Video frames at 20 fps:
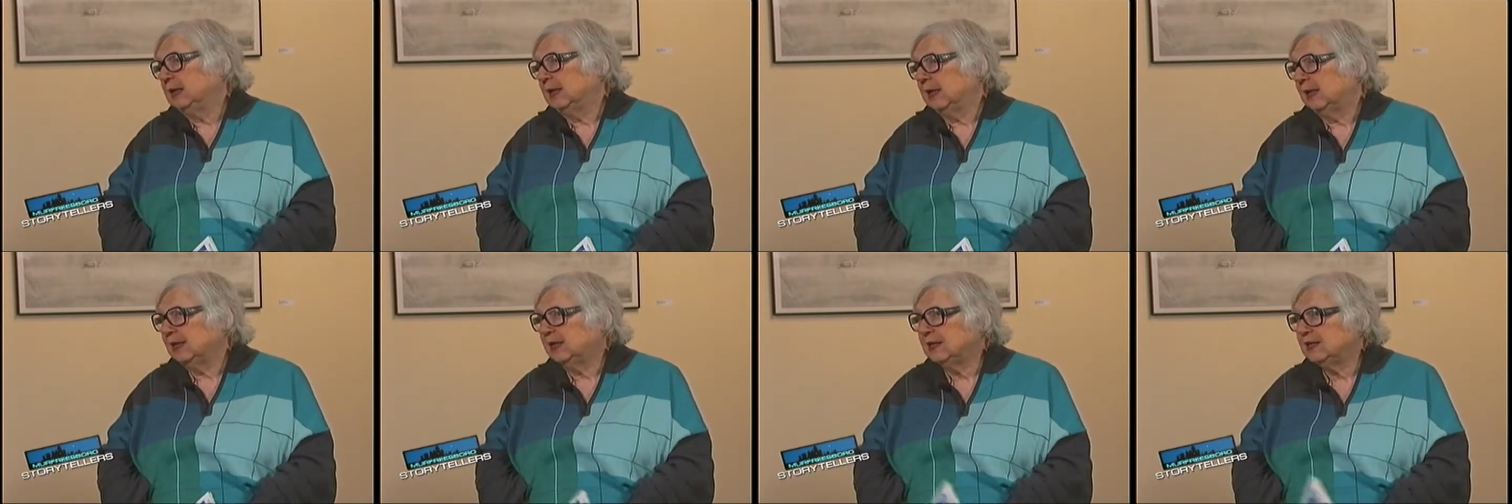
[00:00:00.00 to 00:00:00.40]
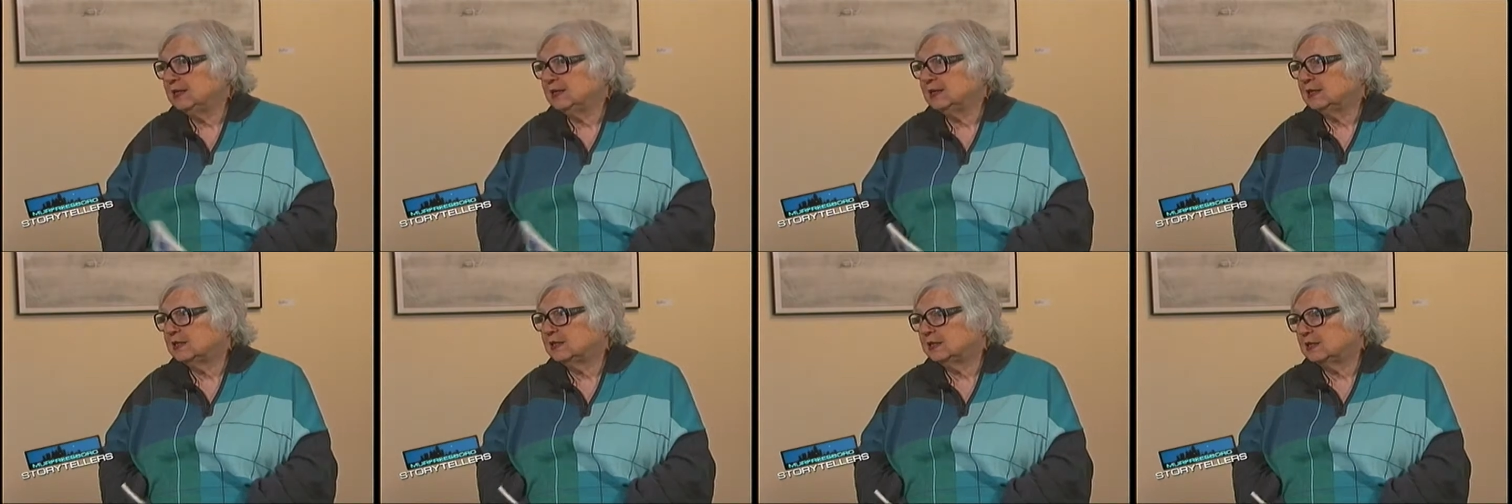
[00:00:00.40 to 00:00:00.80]
And he
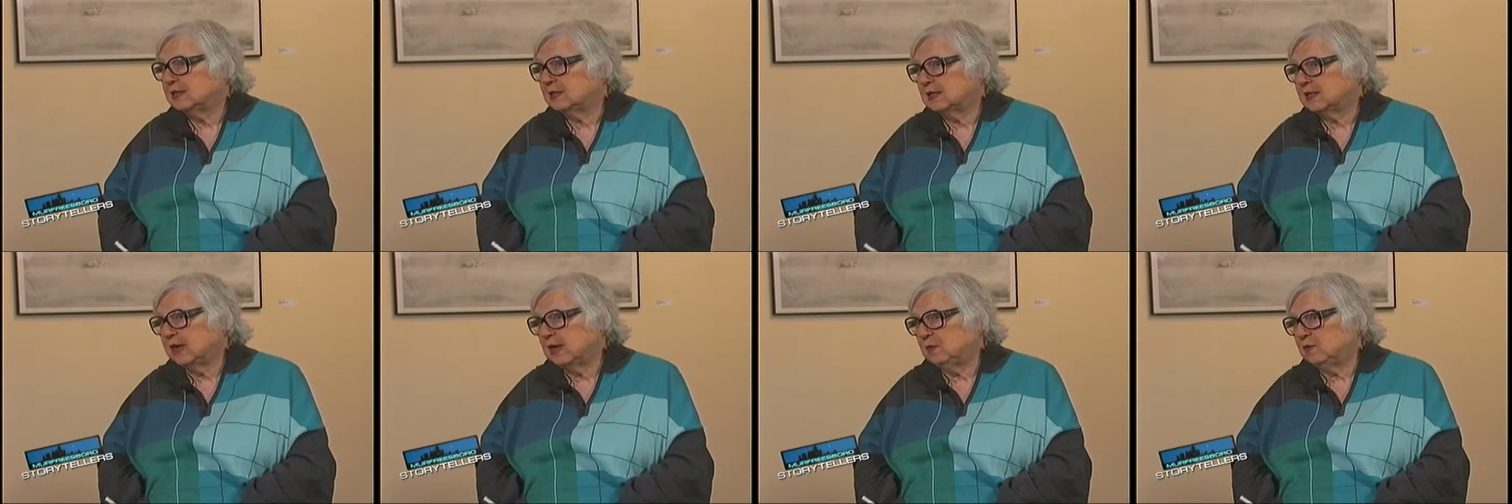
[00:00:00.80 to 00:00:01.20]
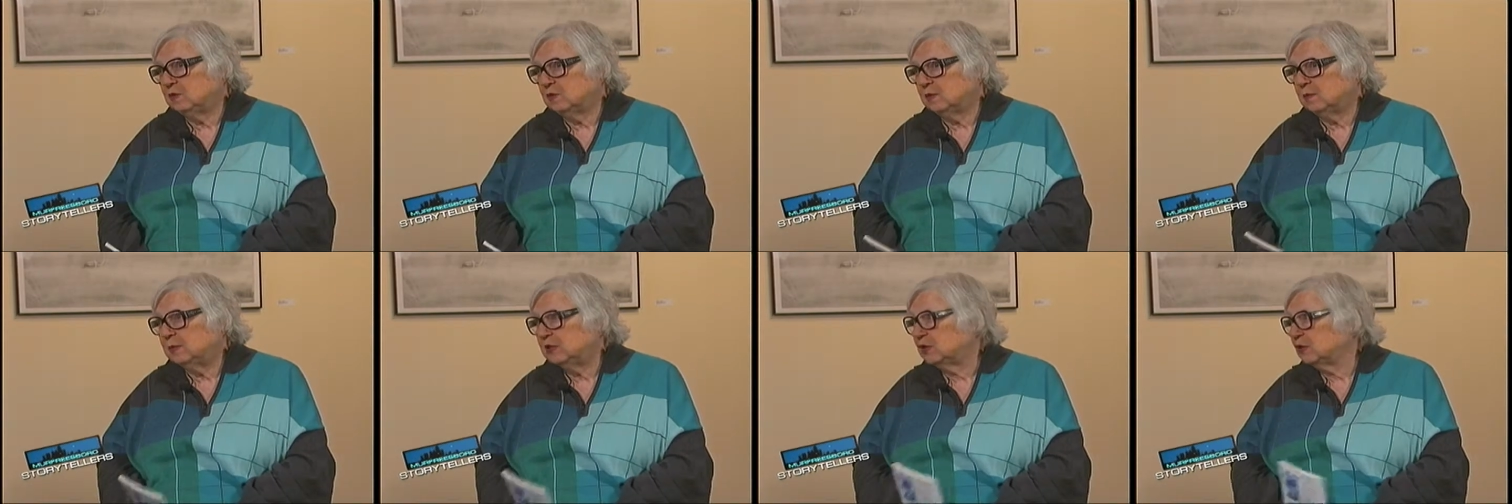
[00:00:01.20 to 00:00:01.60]
stayed with
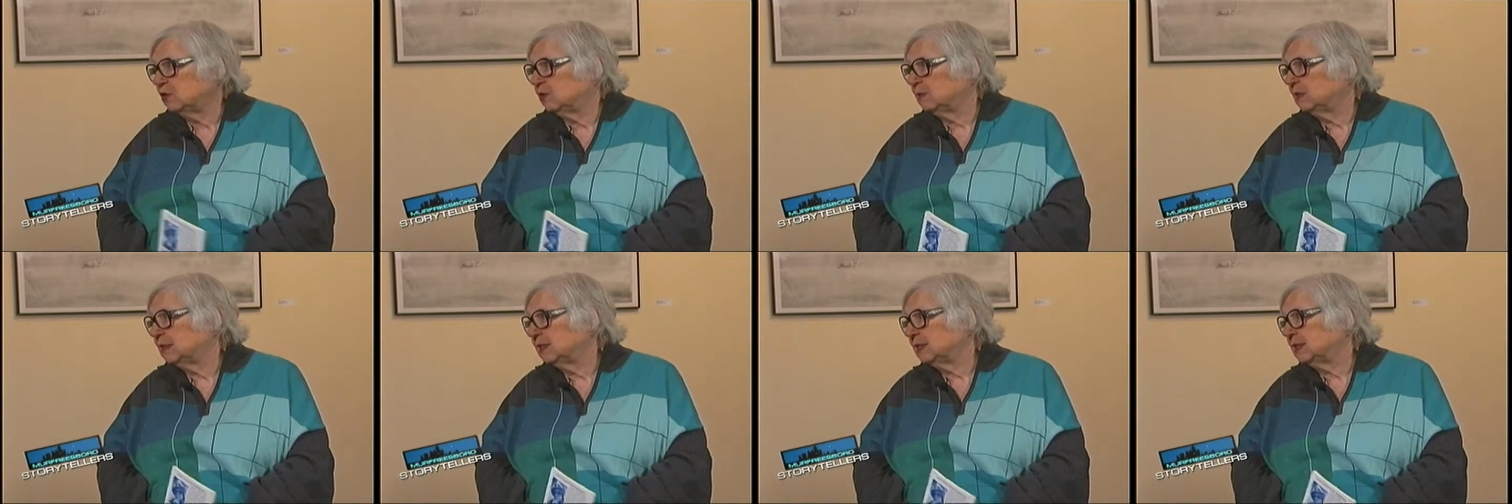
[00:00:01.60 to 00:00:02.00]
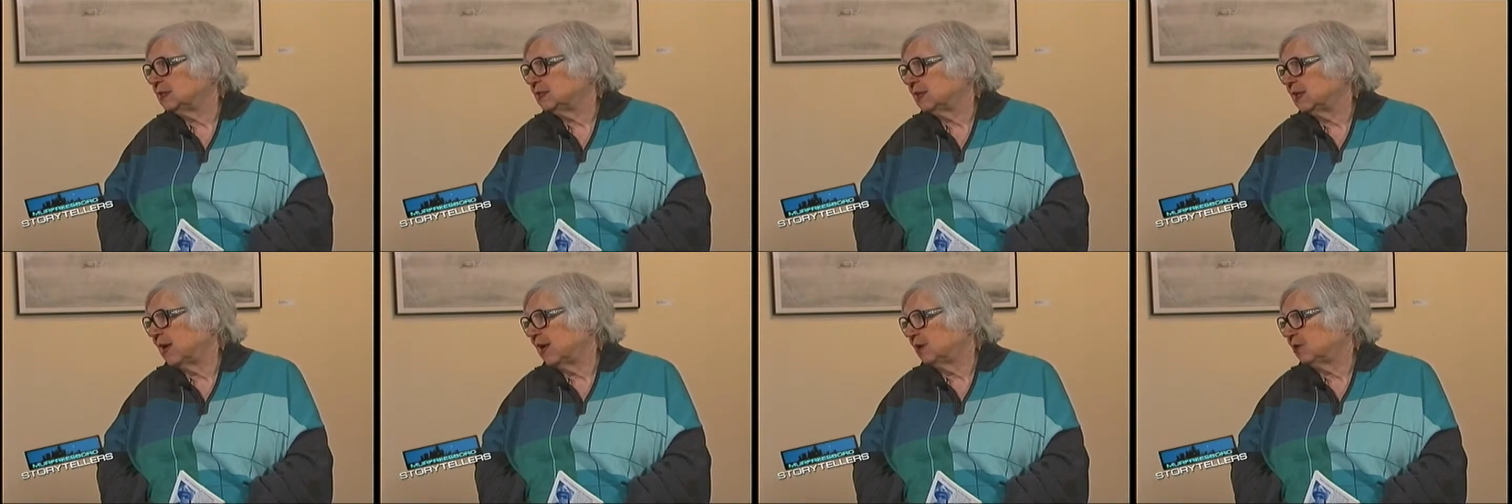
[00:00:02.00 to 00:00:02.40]
a Mr. and Mrs.
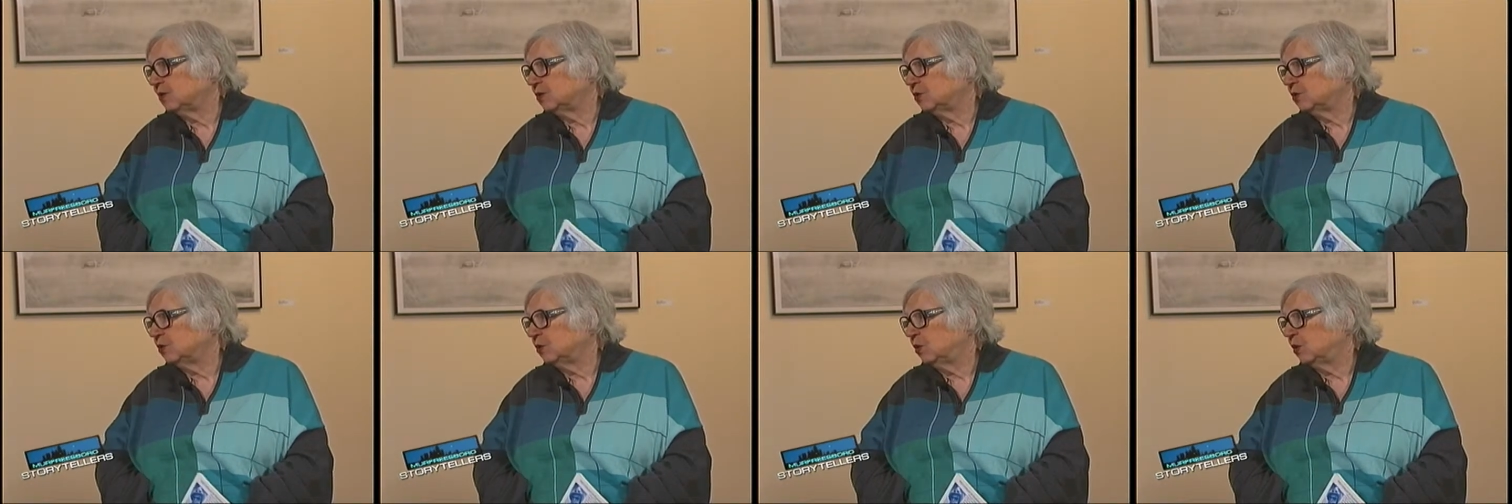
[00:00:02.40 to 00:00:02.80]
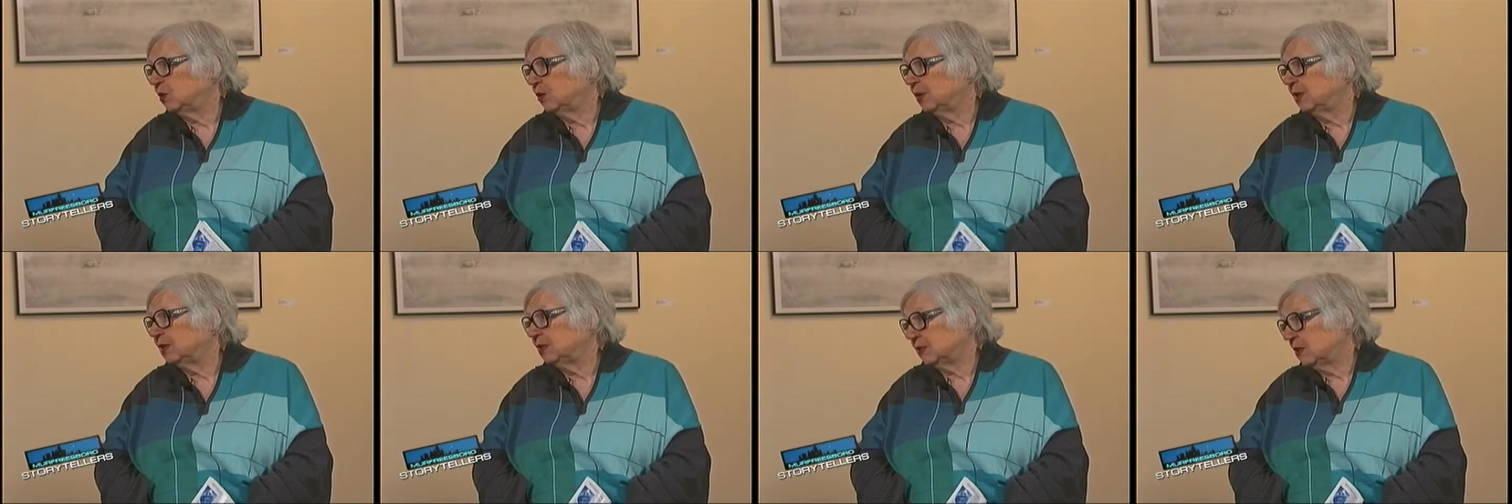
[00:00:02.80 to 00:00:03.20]
Sanders, who are his